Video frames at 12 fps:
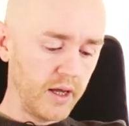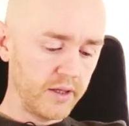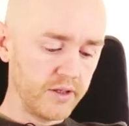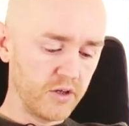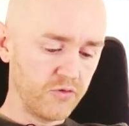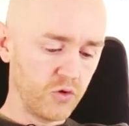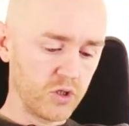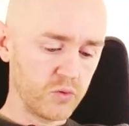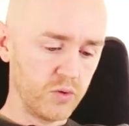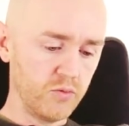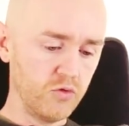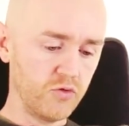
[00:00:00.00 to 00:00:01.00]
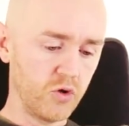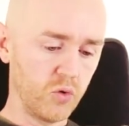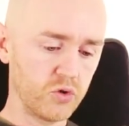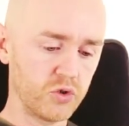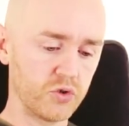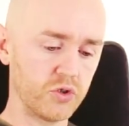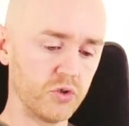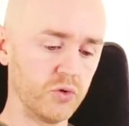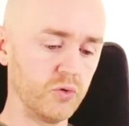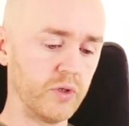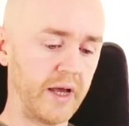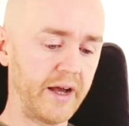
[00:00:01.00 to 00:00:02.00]
And therefore, as we move closer
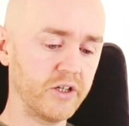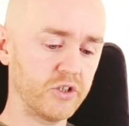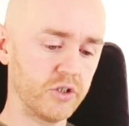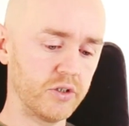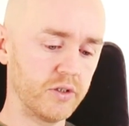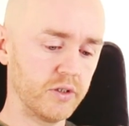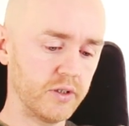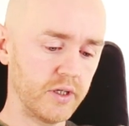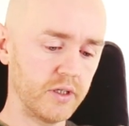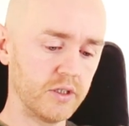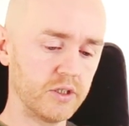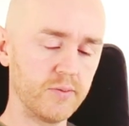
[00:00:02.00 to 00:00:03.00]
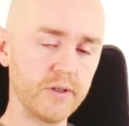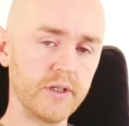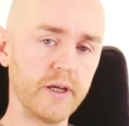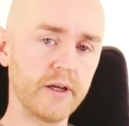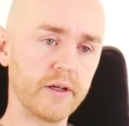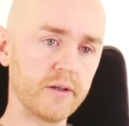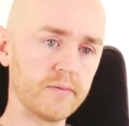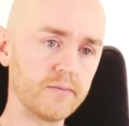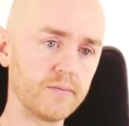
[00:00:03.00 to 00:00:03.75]
to the action that needs to be taken,